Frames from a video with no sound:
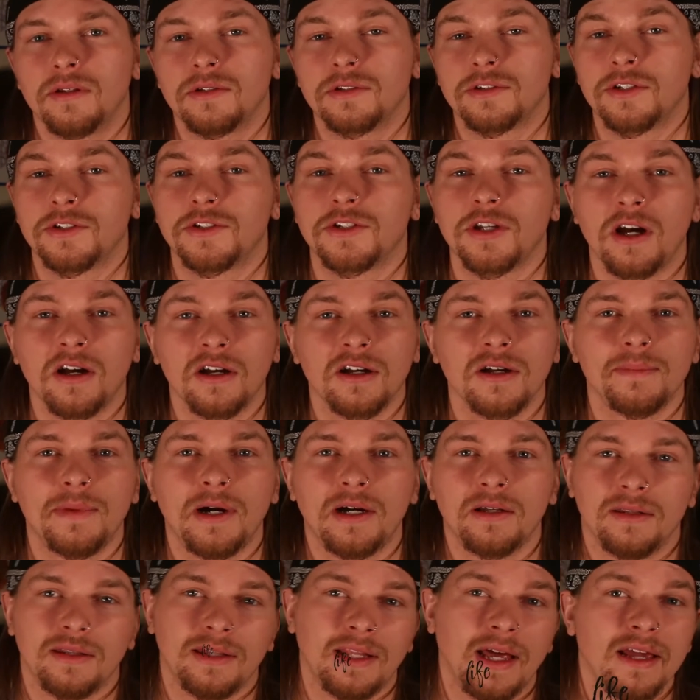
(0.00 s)
To talk
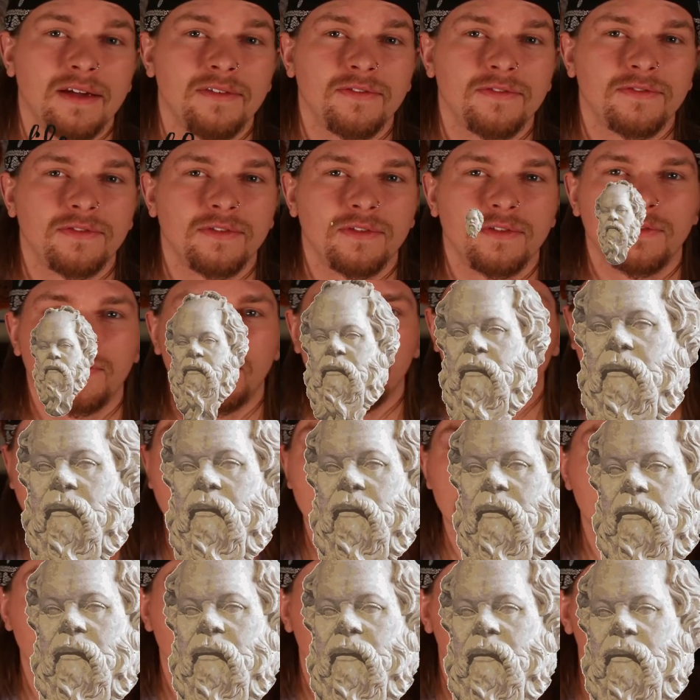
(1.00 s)
about life,
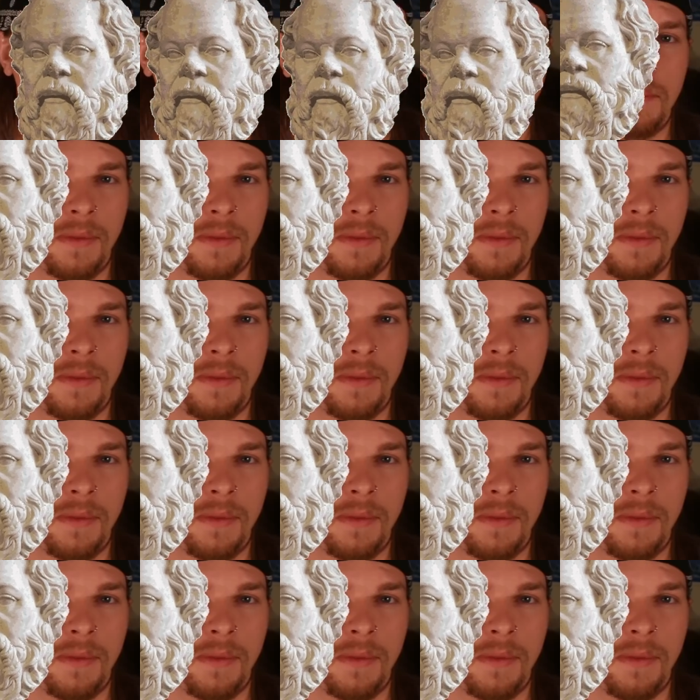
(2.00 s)
philosophy,